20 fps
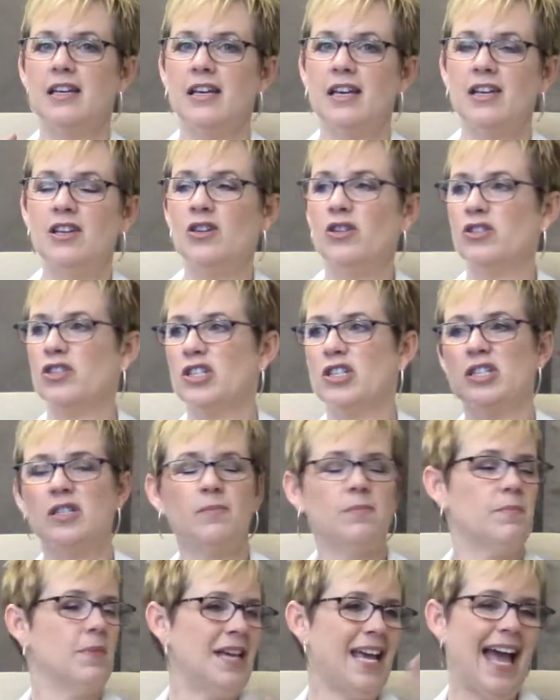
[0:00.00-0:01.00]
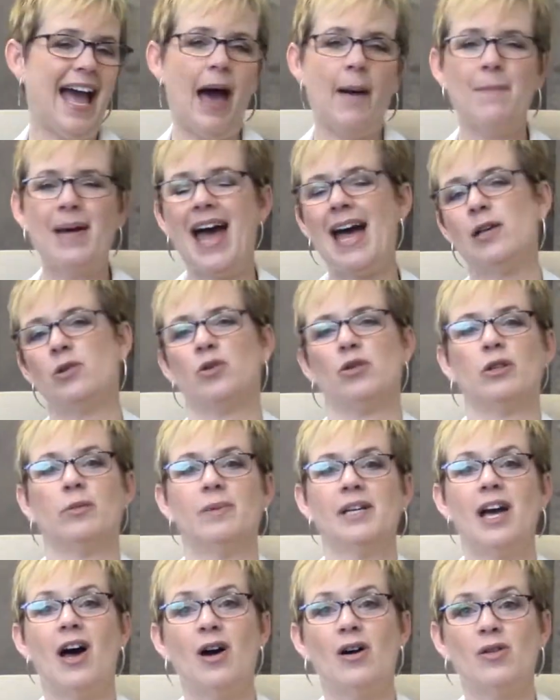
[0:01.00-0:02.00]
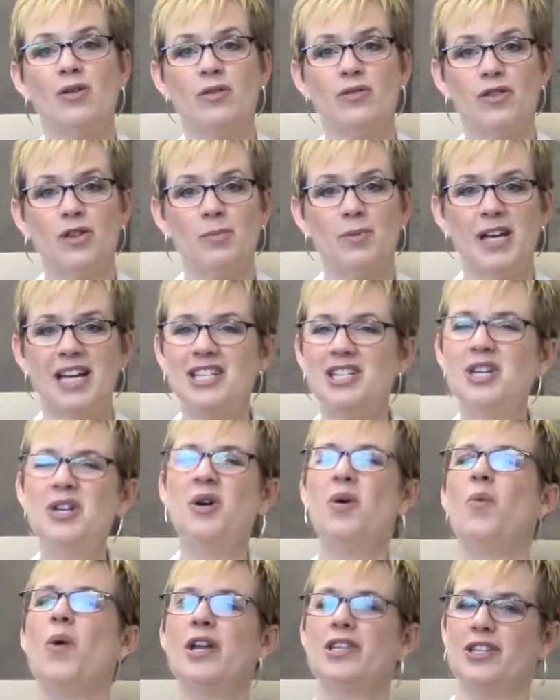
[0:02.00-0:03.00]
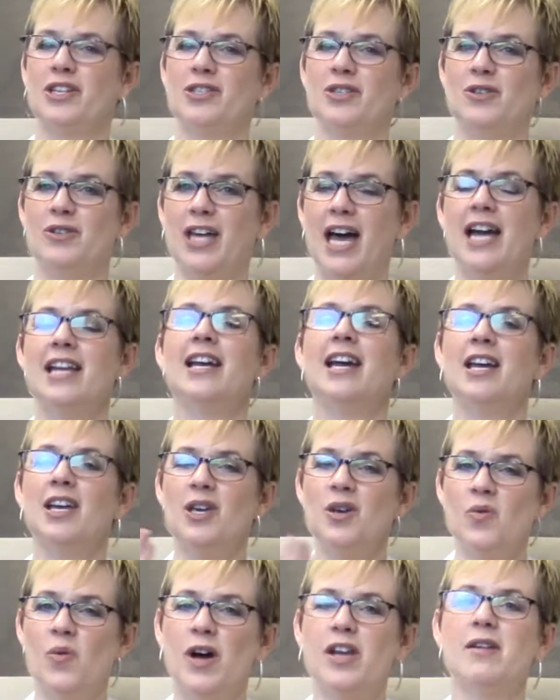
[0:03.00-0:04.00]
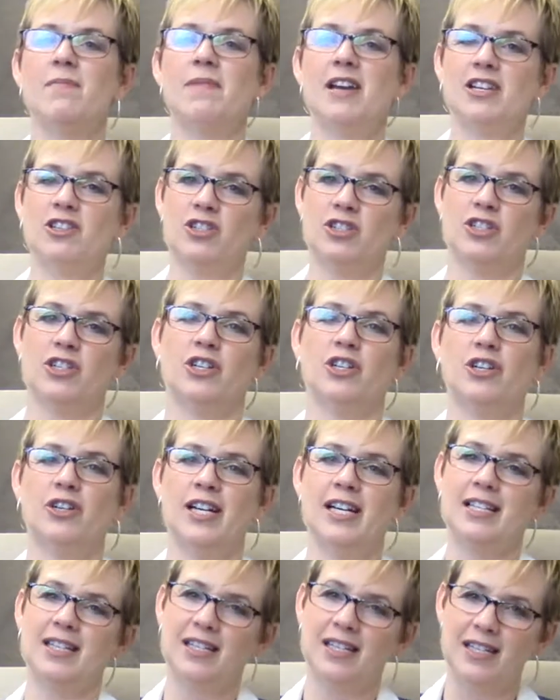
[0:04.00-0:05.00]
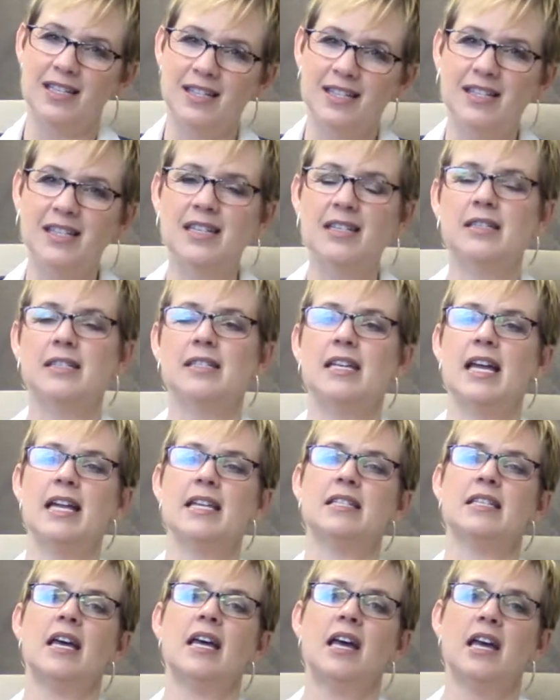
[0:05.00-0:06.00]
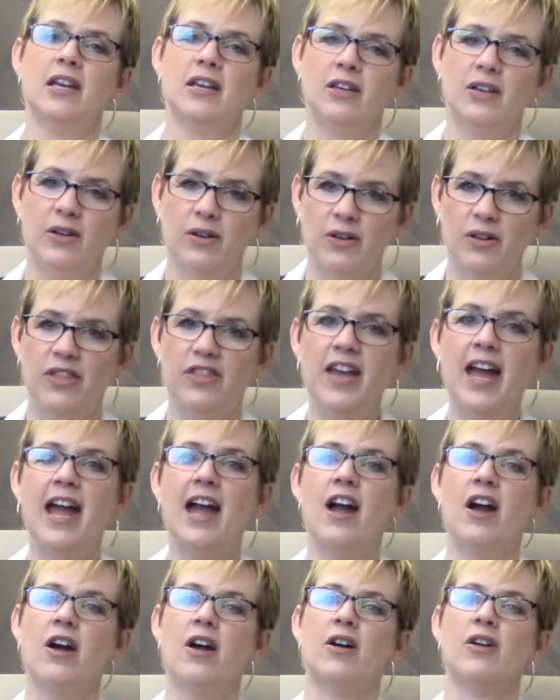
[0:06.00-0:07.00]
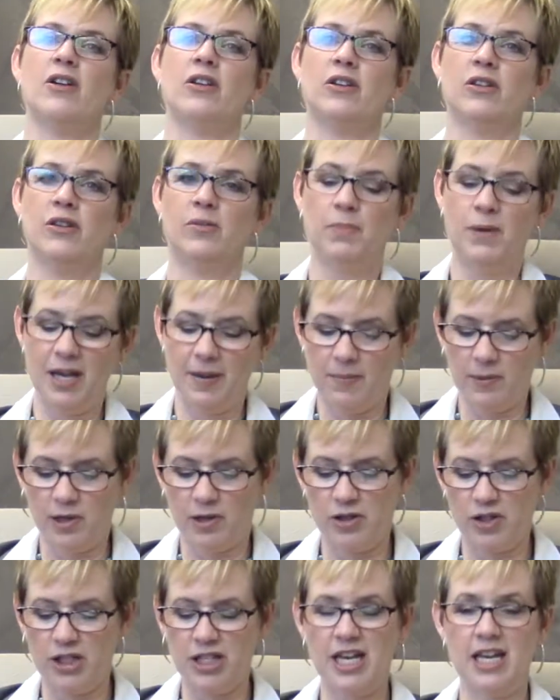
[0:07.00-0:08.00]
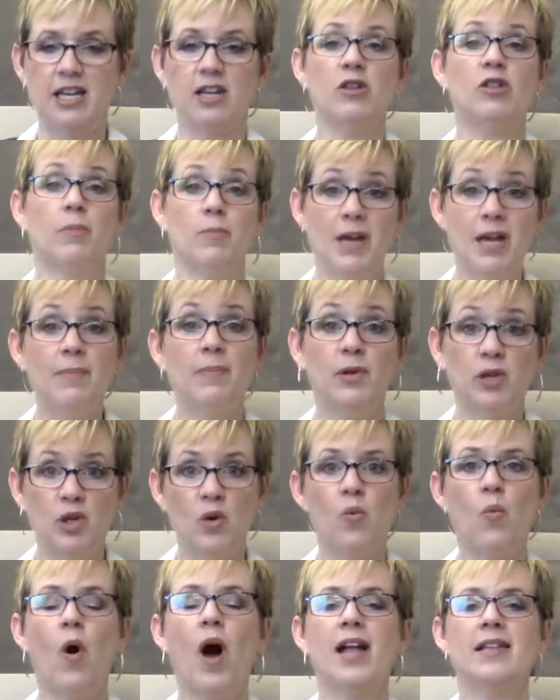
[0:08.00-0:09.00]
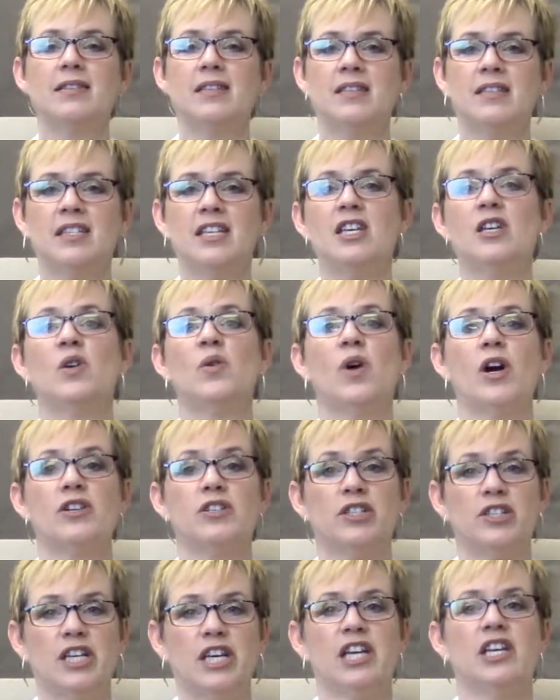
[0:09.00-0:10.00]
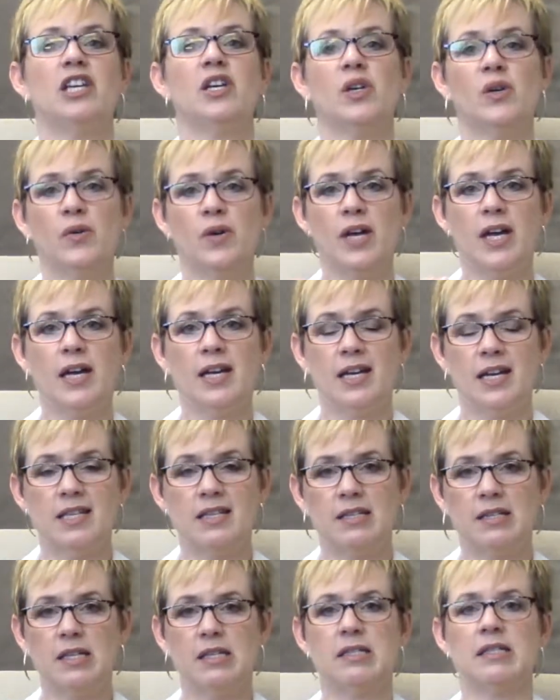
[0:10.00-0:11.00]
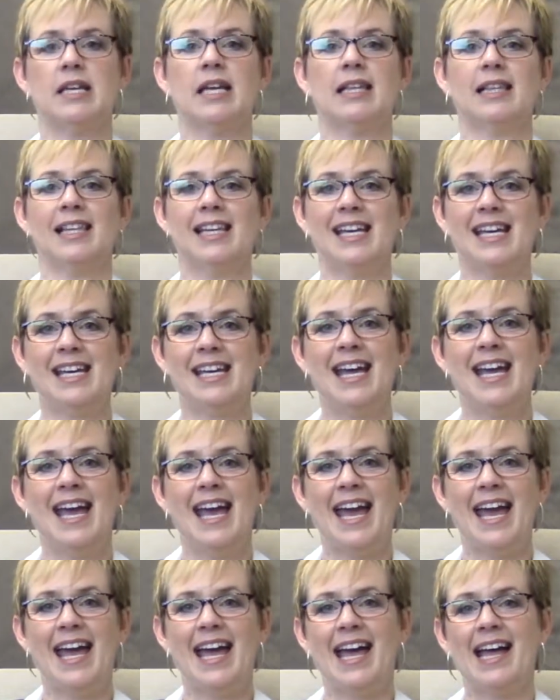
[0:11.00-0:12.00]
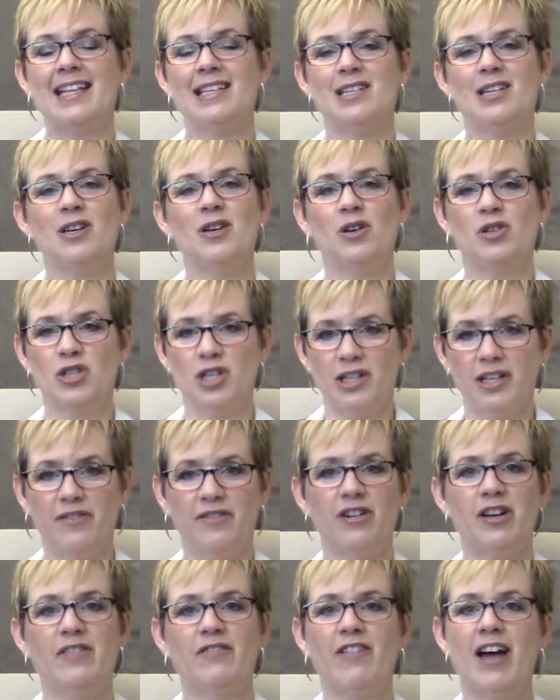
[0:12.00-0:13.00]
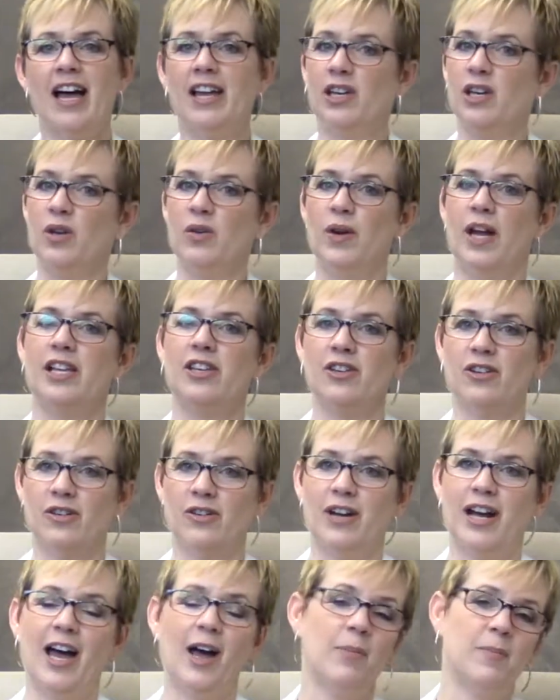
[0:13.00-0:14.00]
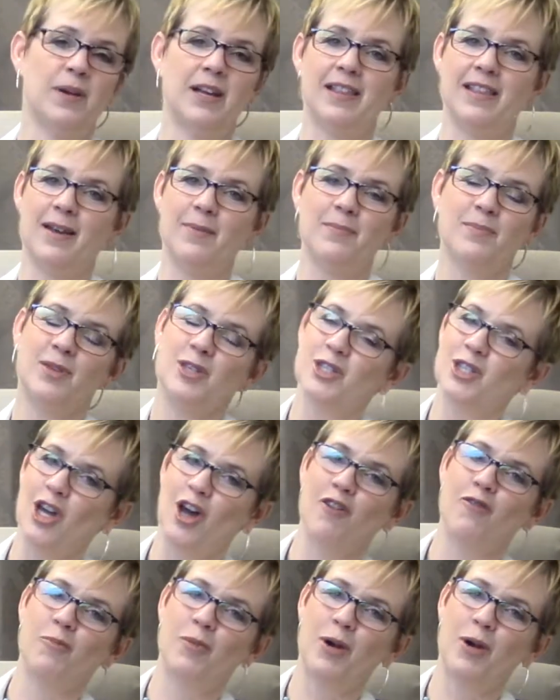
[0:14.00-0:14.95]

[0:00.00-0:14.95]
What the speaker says: you'll just be haphazard. It'll be all over the place. You don't want to do that. You want to make sure it's consistent. You're there. People are seeing you. The people you want to see you are seeing you consistently, and you're delivering value and you're helping them solve